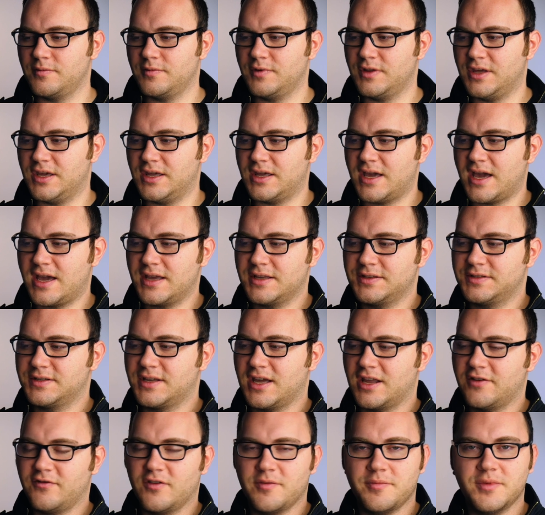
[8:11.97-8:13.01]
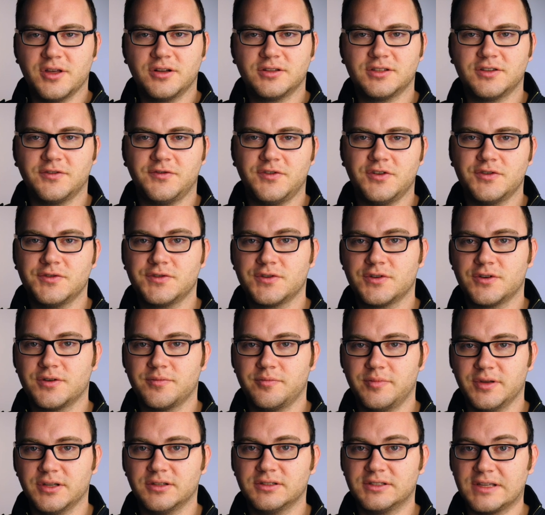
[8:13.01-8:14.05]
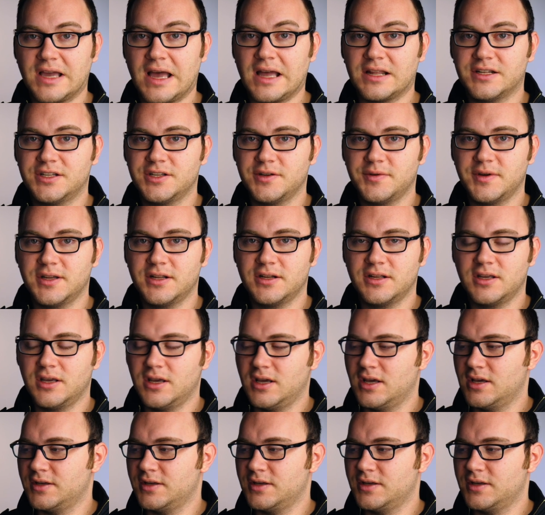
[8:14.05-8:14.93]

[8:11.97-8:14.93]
it has kind of a milk diffuser built onto it,